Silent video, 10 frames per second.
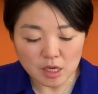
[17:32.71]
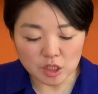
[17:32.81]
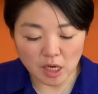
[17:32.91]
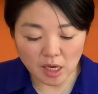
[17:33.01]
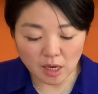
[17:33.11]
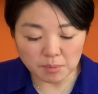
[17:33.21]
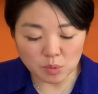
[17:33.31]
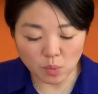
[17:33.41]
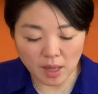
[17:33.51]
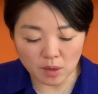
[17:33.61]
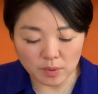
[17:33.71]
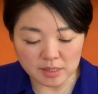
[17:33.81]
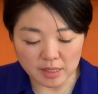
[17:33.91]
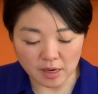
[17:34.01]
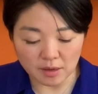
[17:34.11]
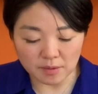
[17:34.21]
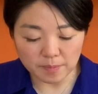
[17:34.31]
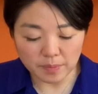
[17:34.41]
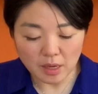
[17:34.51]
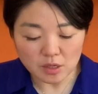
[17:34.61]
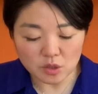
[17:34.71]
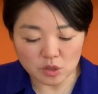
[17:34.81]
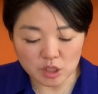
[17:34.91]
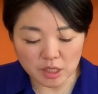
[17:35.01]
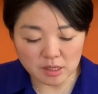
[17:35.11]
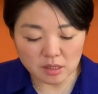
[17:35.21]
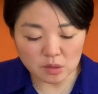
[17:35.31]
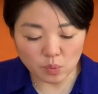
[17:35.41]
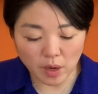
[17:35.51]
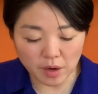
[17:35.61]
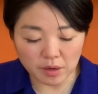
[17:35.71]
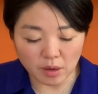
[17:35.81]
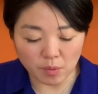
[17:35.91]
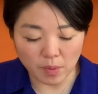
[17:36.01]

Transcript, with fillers: Jacob's well was there. So Jesus, wearied